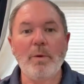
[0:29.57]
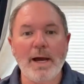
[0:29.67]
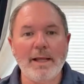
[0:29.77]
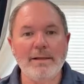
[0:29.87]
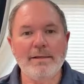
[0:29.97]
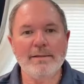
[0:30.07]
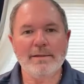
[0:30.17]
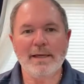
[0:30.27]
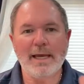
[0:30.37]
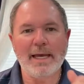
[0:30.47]
a while.
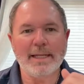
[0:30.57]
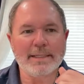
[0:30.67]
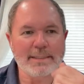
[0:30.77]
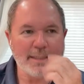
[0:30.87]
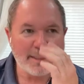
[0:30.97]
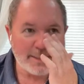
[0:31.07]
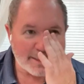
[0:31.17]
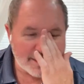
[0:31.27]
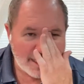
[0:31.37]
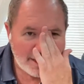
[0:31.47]
And I
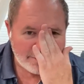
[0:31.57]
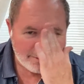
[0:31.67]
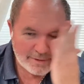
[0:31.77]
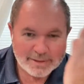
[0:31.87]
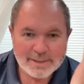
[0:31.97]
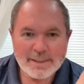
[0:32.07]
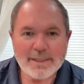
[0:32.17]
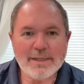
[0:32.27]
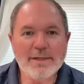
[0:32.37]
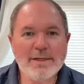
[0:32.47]
said to Catherine,
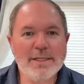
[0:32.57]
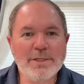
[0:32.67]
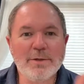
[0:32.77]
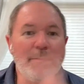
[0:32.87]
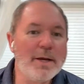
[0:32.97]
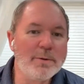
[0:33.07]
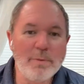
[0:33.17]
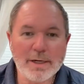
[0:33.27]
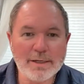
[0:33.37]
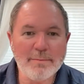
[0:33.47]
no
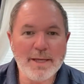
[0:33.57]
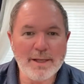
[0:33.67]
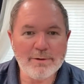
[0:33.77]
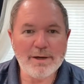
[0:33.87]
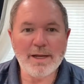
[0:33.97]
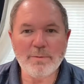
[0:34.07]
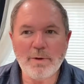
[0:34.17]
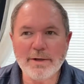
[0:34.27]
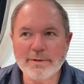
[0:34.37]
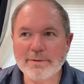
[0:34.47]
matter what, come hell or high
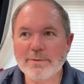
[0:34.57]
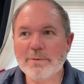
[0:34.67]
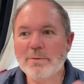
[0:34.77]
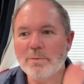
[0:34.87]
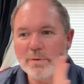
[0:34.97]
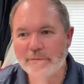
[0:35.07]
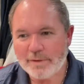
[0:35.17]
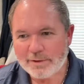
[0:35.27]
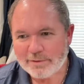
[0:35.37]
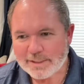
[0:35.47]
water, we're
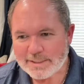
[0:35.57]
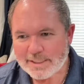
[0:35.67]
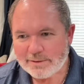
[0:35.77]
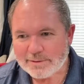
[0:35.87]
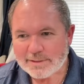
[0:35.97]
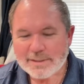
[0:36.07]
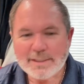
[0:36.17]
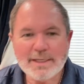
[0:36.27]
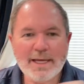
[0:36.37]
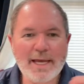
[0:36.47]
figuring this out
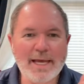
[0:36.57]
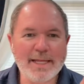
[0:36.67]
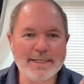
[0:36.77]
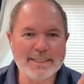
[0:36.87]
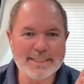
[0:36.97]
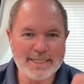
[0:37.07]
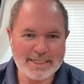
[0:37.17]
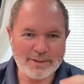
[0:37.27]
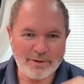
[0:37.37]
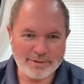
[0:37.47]
and
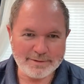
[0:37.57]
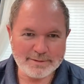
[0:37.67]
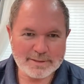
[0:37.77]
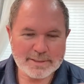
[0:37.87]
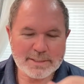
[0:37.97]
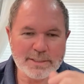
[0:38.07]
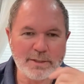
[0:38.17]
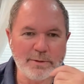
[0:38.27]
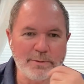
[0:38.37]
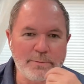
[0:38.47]
getting on.
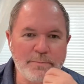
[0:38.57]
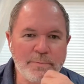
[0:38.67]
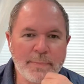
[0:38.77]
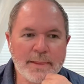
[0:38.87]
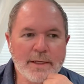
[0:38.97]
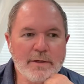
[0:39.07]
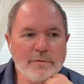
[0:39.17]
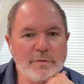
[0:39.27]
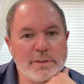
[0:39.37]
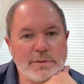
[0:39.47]
So,
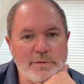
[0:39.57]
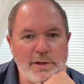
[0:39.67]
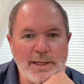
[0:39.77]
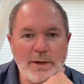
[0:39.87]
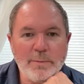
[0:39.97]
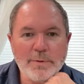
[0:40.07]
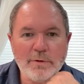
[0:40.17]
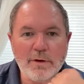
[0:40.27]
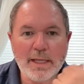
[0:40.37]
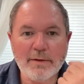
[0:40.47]
first of all, I hope
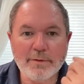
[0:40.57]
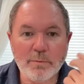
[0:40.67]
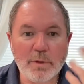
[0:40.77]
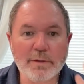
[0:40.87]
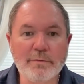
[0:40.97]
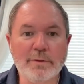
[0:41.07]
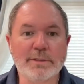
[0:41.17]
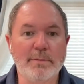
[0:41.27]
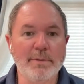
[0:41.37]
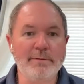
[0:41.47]
you're all having a wonderful
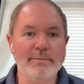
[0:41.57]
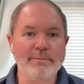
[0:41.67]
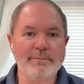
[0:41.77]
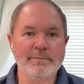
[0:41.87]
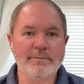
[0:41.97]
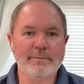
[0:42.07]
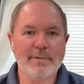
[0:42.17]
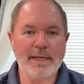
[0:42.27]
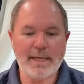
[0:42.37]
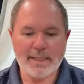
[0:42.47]
summer.
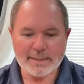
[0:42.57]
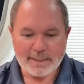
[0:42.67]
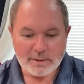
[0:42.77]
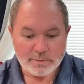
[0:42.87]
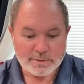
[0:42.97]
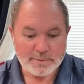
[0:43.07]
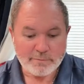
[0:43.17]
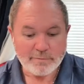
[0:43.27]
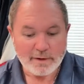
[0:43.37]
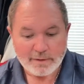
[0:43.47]
And I know it's
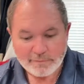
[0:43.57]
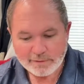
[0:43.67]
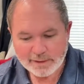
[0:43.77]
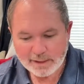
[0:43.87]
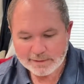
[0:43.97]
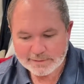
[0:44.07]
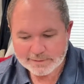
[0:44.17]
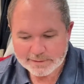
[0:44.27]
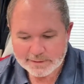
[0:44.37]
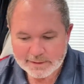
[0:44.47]
been very, very hot.